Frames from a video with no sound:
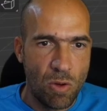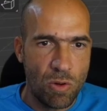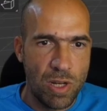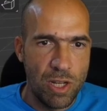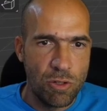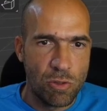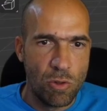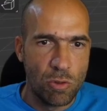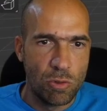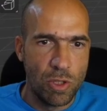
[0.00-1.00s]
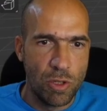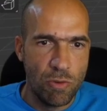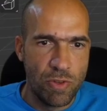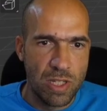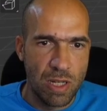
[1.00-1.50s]
Or they should go to the
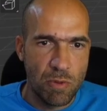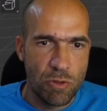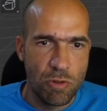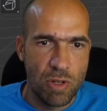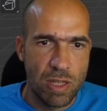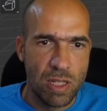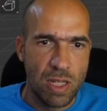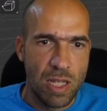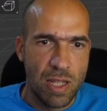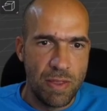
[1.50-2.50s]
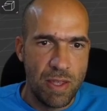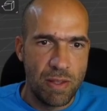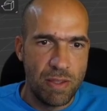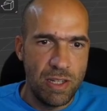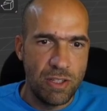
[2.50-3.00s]
UVs. I'm not sure that
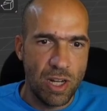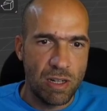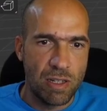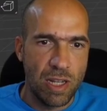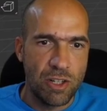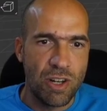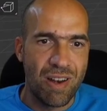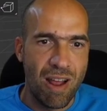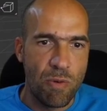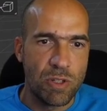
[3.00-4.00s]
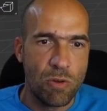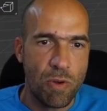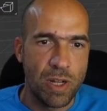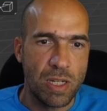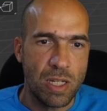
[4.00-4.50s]
this checker texture now is
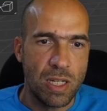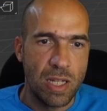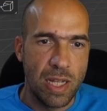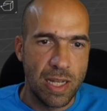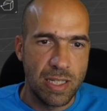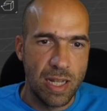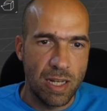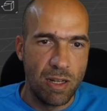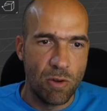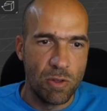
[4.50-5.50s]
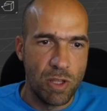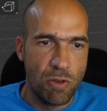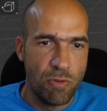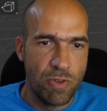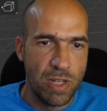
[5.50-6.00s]
going exactly on
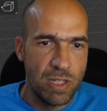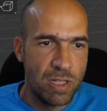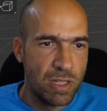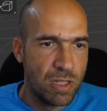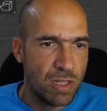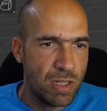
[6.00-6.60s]
the UVs,